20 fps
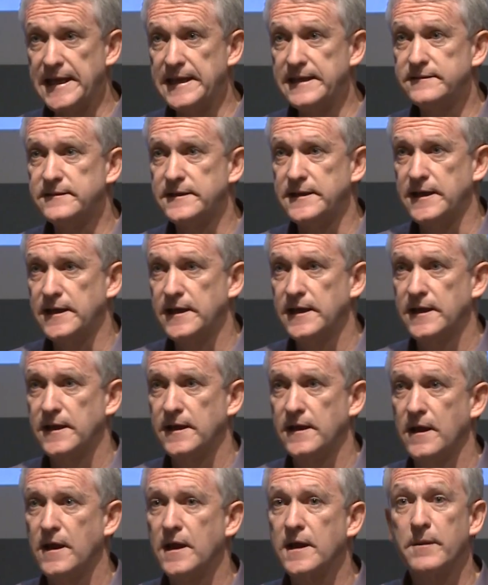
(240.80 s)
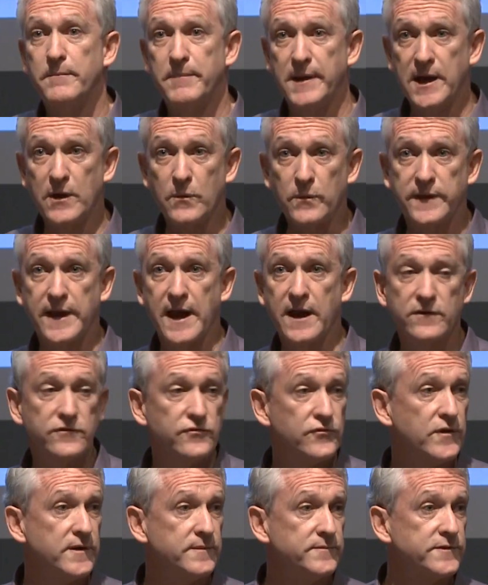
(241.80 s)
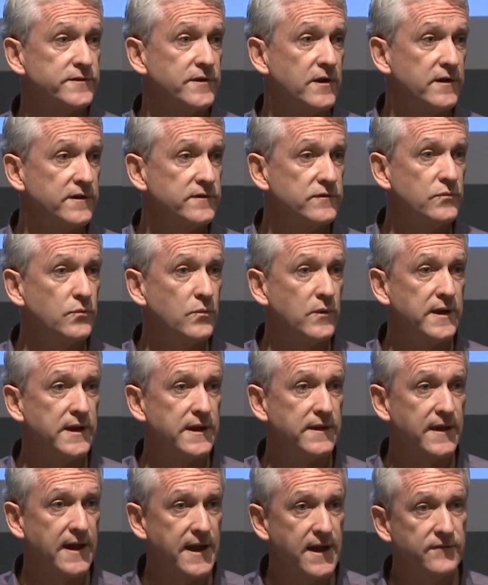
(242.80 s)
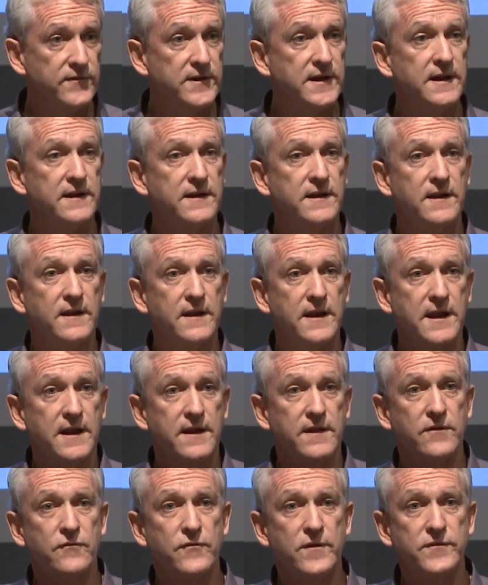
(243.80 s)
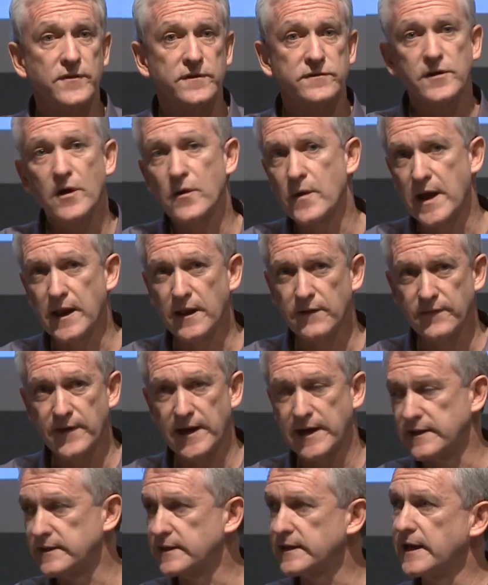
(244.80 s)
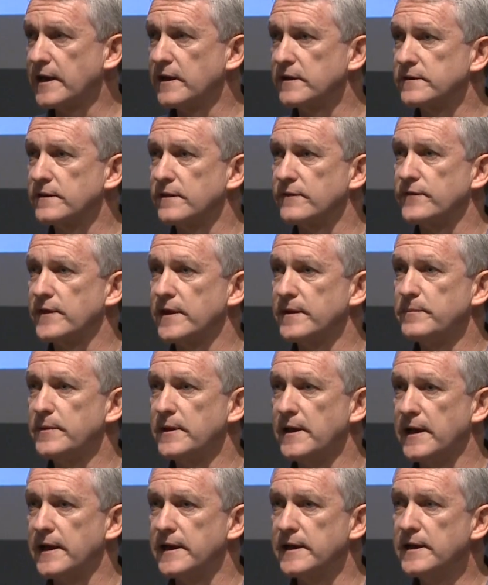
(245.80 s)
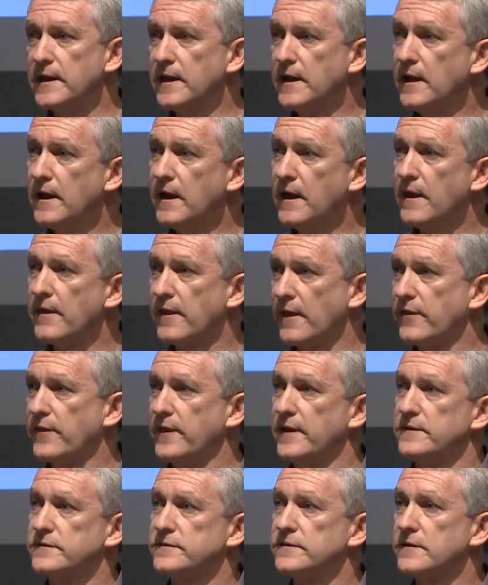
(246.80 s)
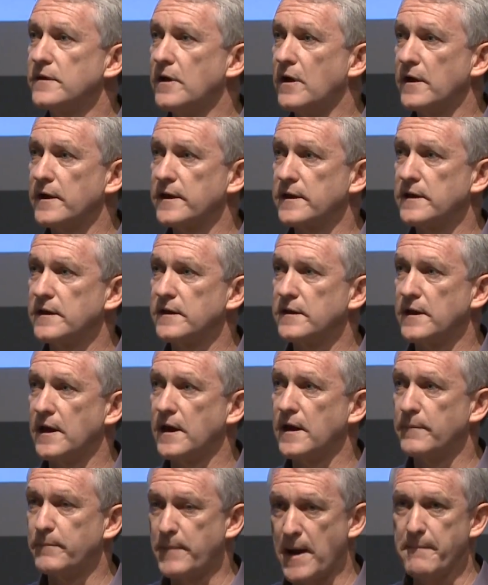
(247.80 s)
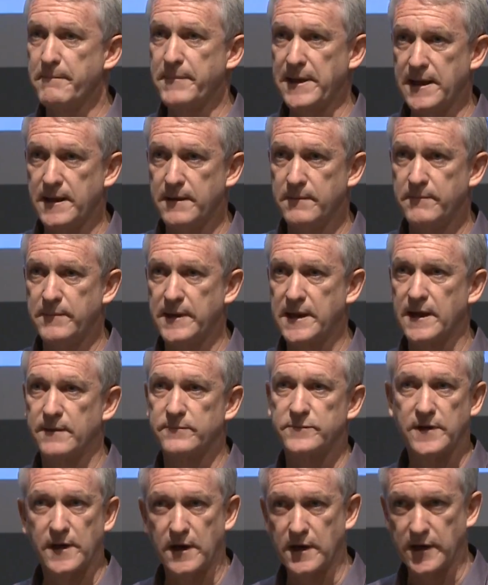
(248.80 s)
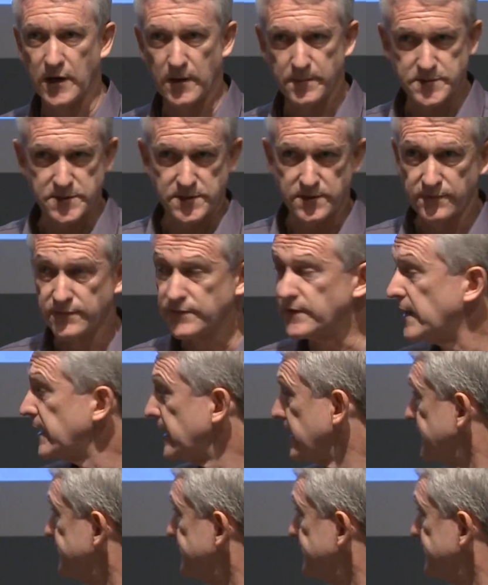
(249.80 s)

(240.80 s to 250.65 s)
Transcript: easy, compared with downstream sites where they have to get the river so elevated to get onto the floodplain that things like pumping becomes the only option of flooding.